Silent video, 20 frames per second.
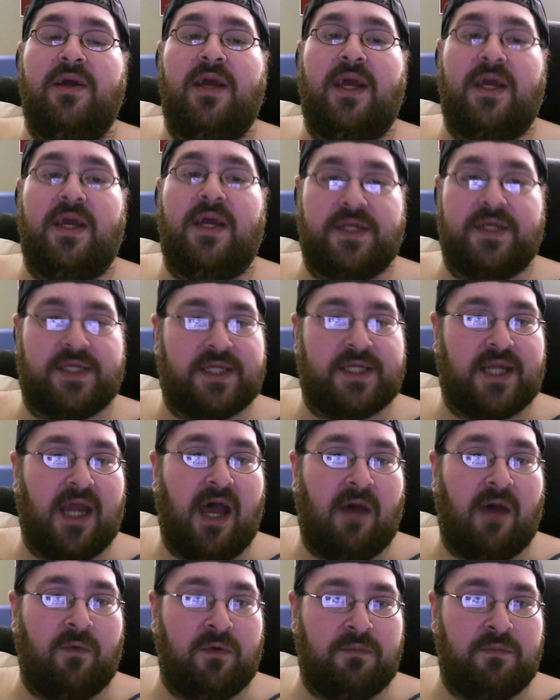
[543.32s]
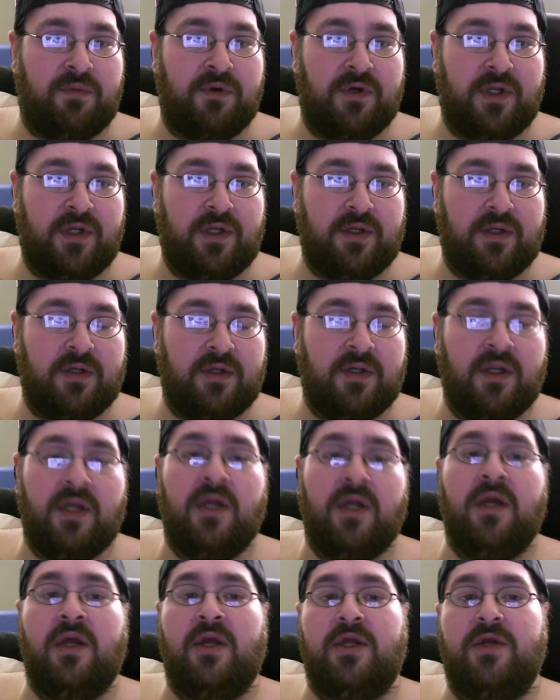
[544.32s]
as Scott would put,
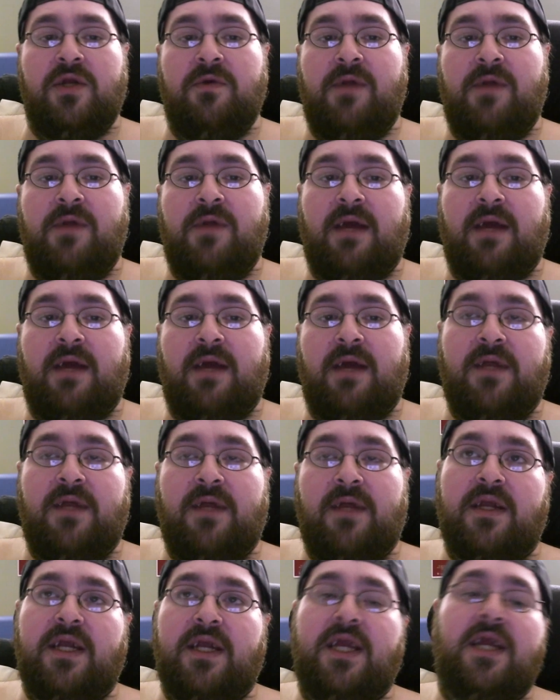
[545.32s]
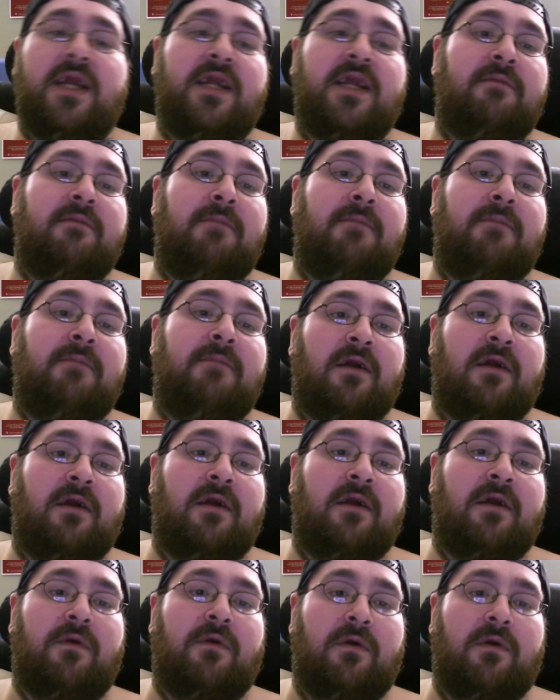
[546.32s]
you'd have that kick in the back of
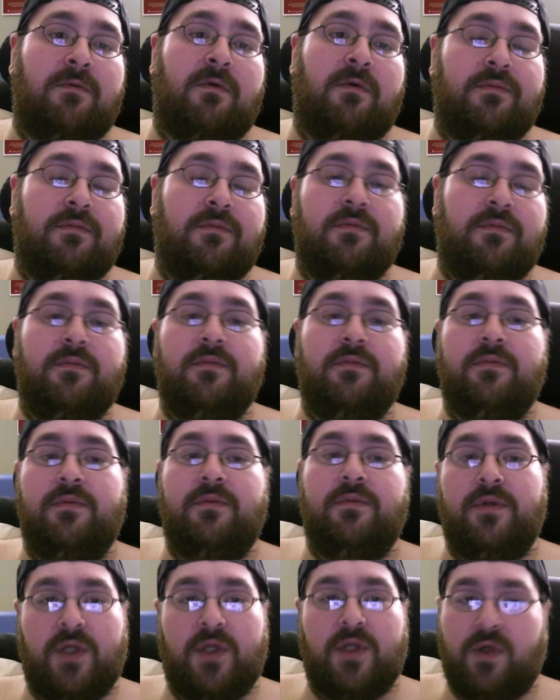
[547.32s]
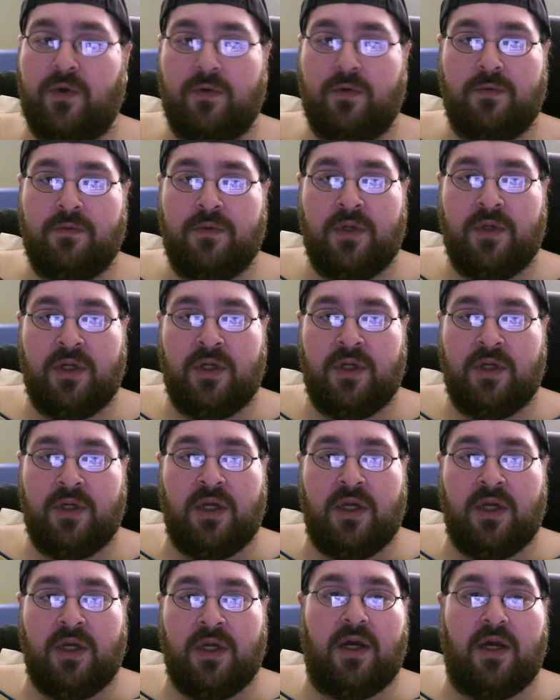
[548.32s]
your throat. So,
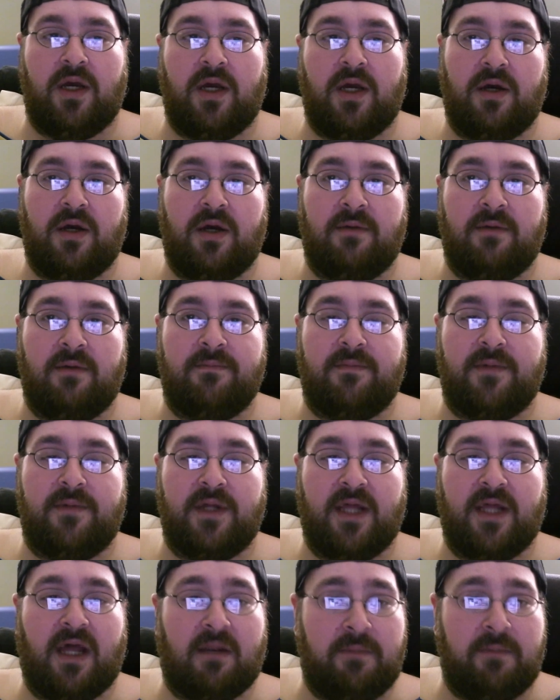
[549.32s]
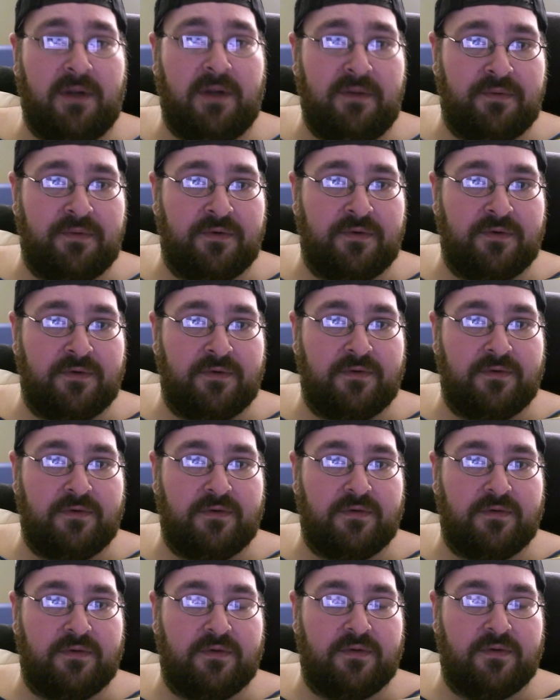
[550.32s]
a lot of people,
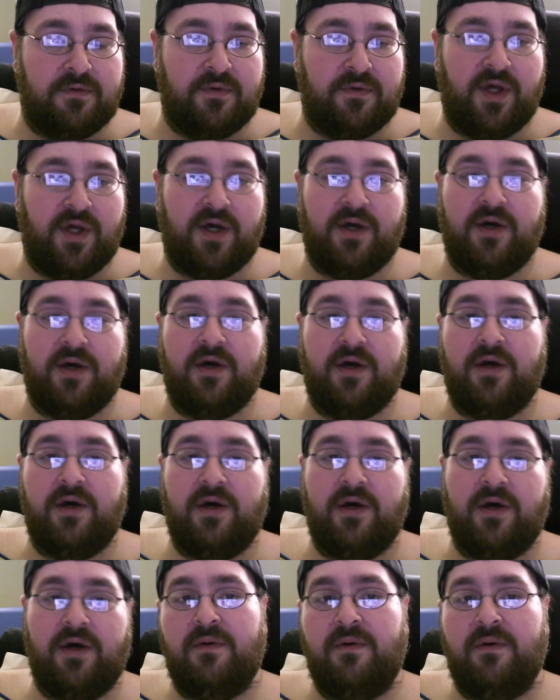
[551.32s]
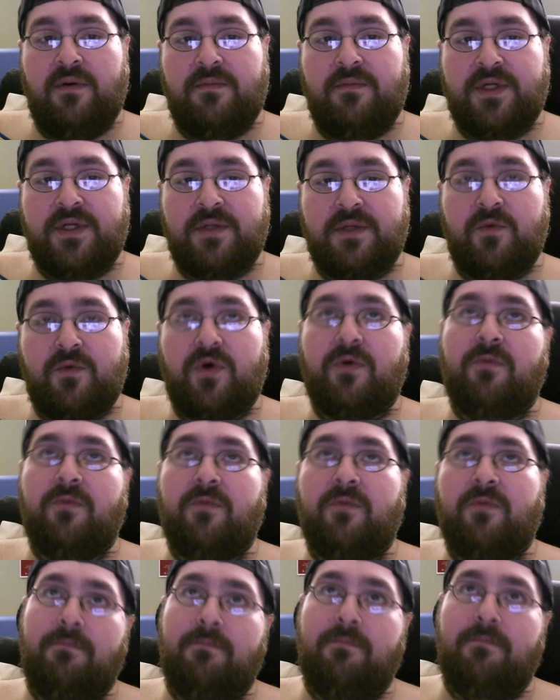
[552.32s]
uh,
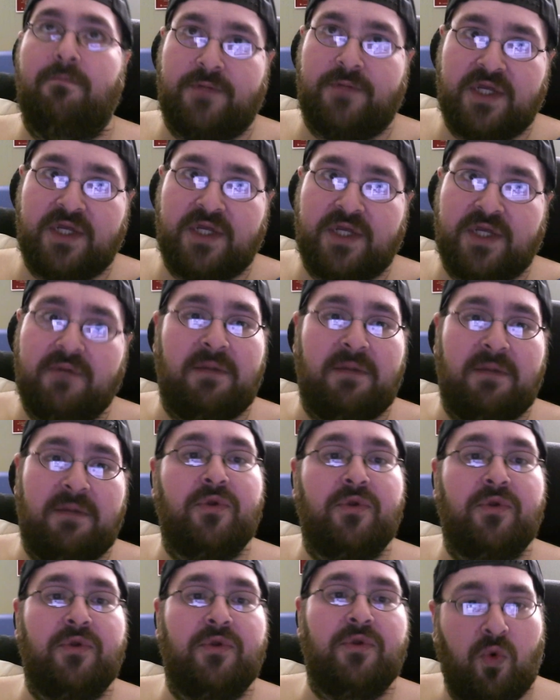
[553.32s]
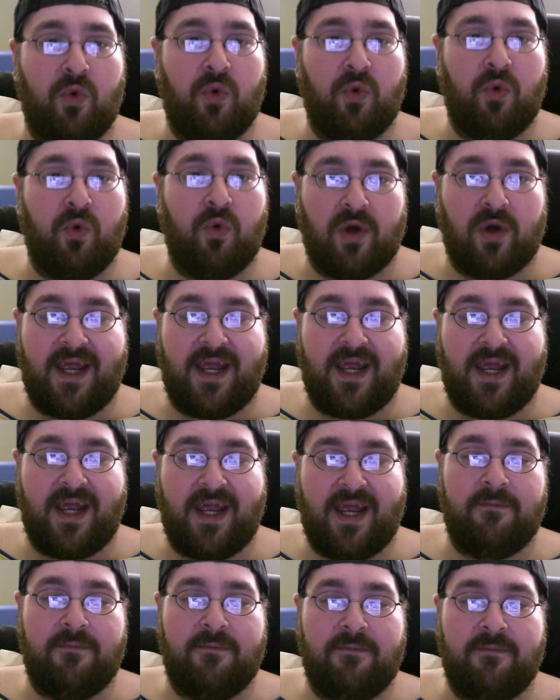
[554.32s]
well, some people don't want to
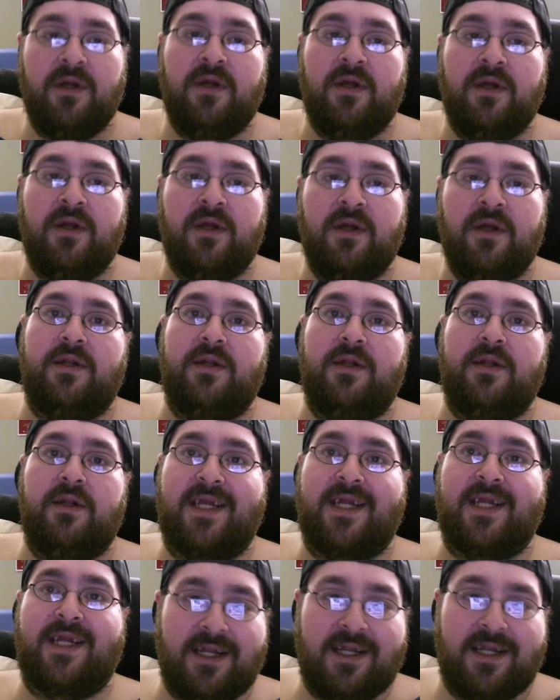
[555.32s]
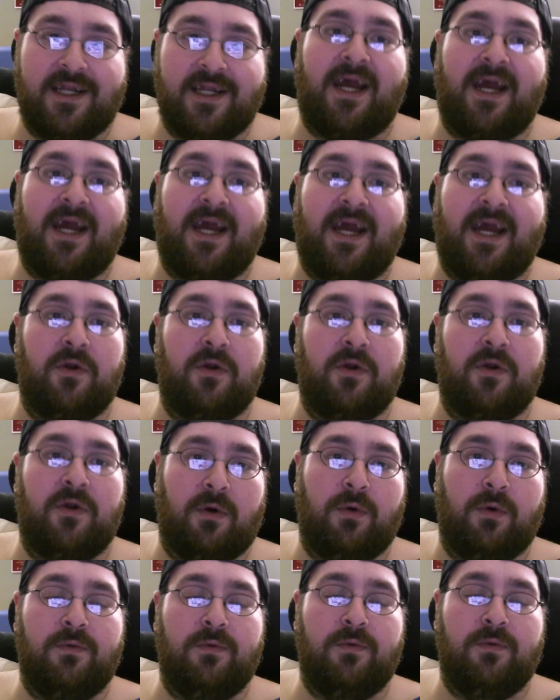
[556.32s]
have the kick in the back of your
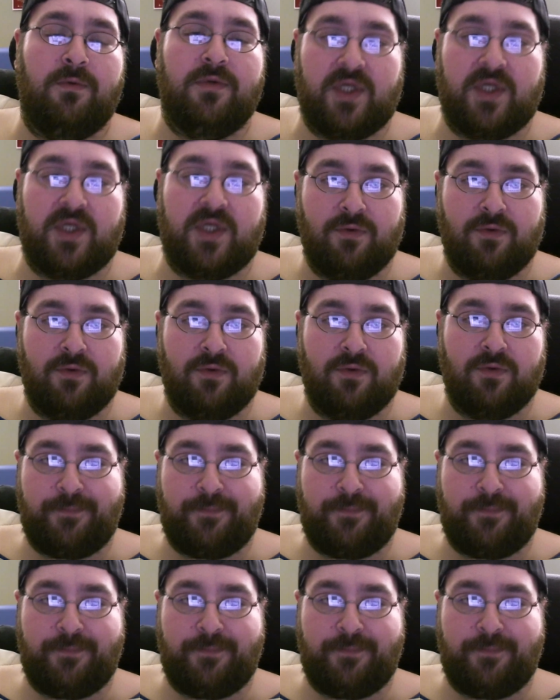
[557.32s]
throat. So,